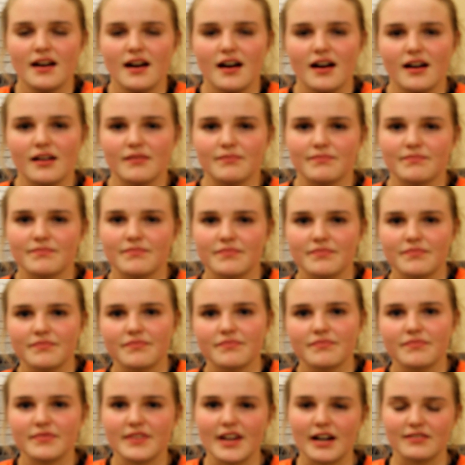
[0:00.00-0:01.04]

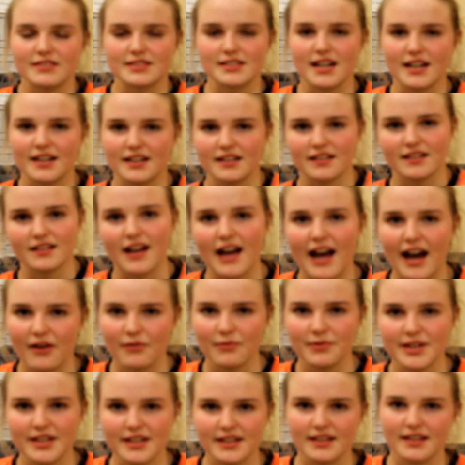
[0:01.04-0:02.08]
that was kind of how
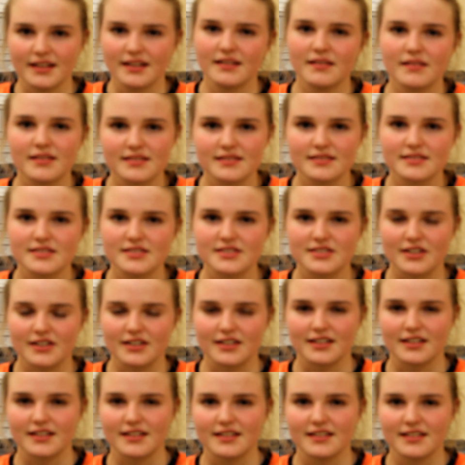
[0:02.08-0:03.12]
we
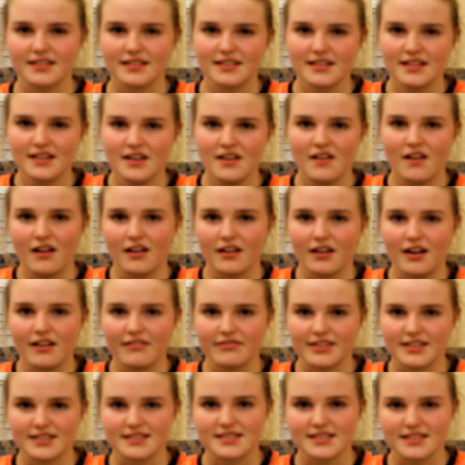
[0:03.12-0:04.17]
started our
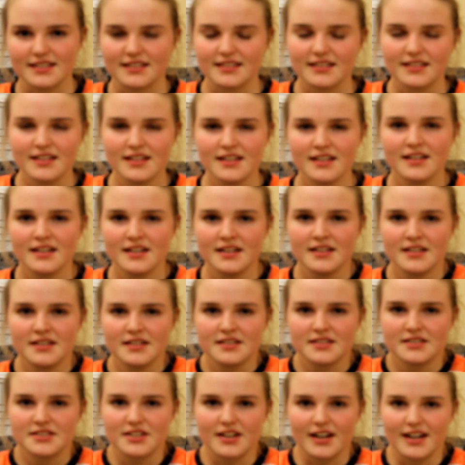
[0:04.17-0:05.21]
offense and
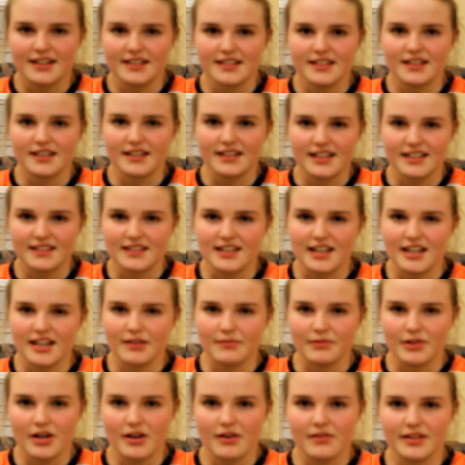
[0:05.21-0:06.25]
tried to get the
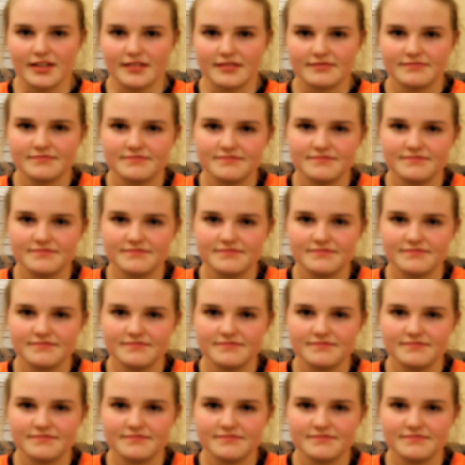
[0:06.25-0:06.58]
game going.